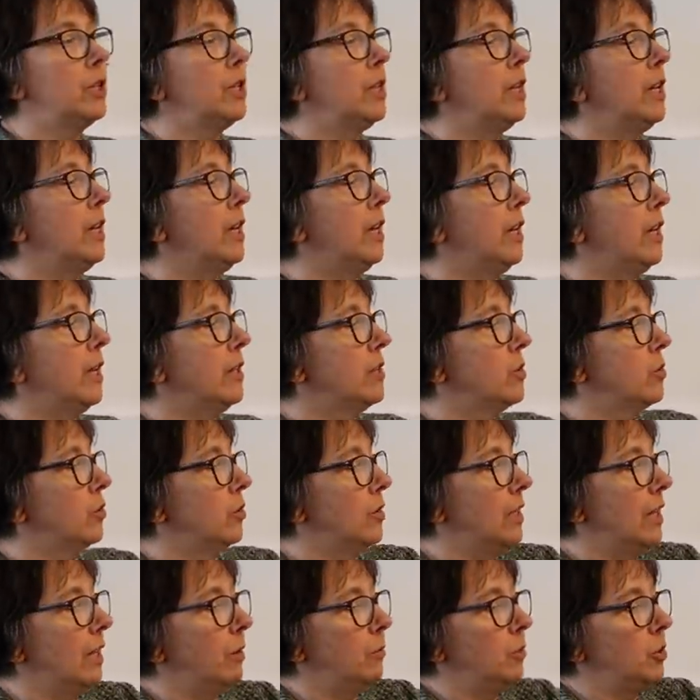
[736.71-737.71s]
Mm -hmm.
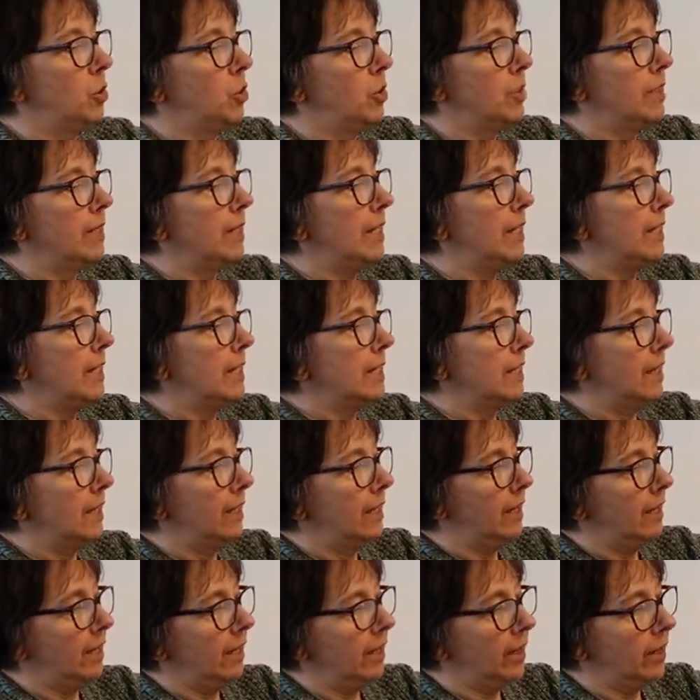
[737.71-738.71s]
So now we just need
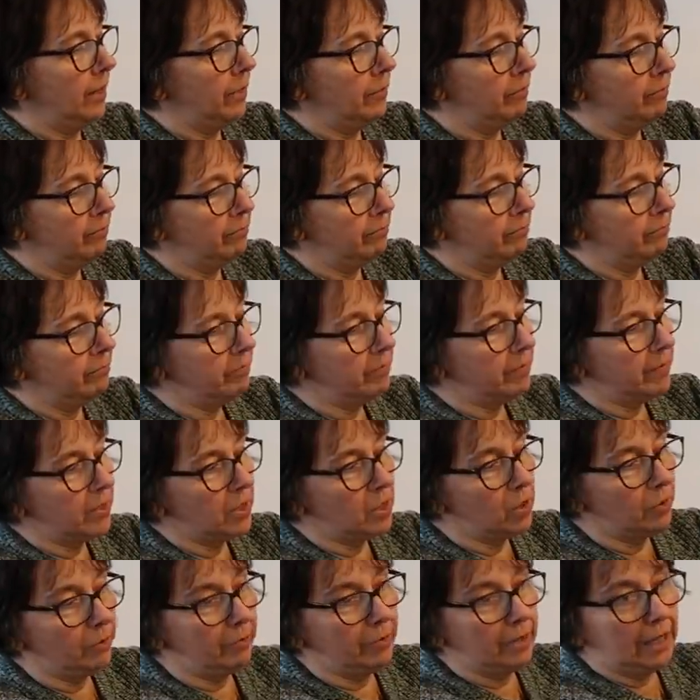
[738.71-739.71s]
um,
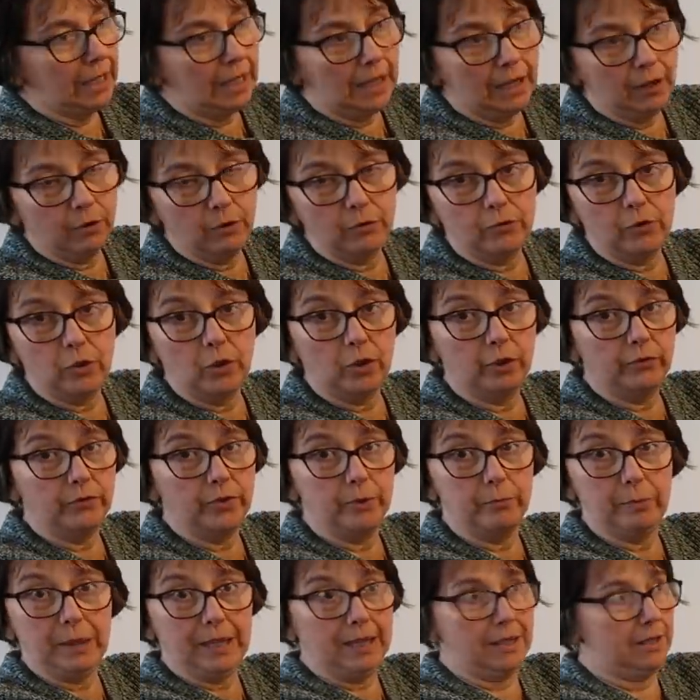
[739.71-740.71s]
something out of all of
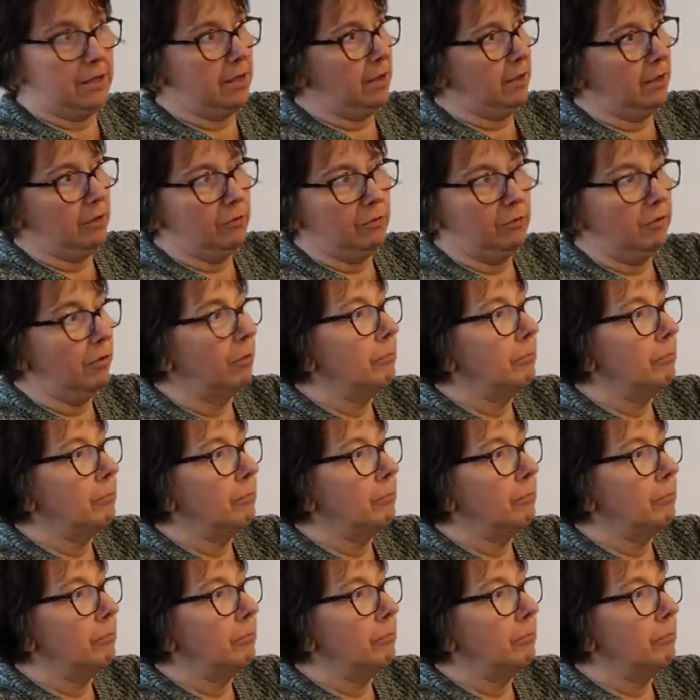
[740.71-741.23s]
the bits,